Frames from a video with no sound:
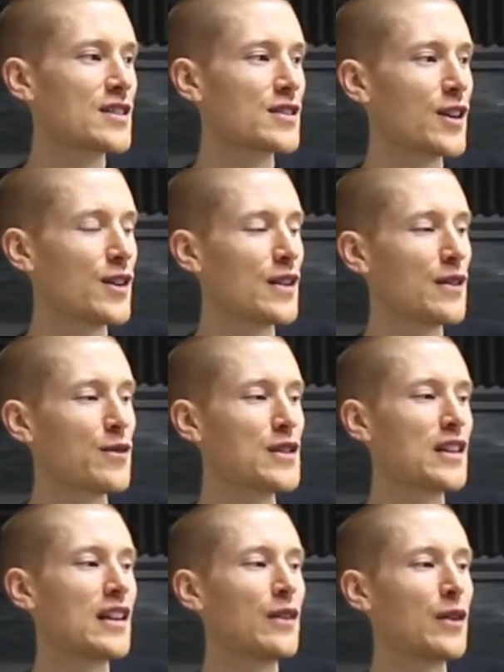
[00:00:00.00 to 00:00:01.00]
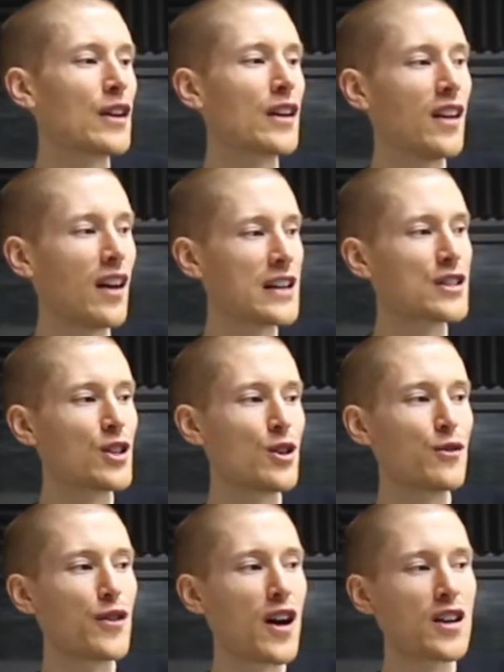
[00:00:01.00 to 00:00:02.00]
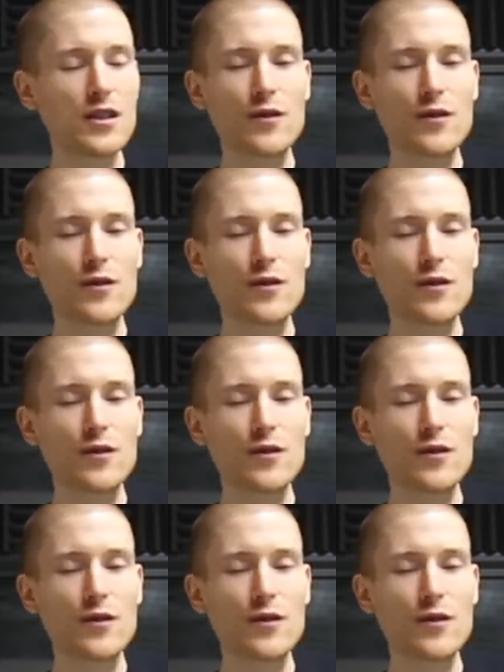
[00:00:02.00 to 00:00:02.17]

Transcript: so if we look at line 2 first,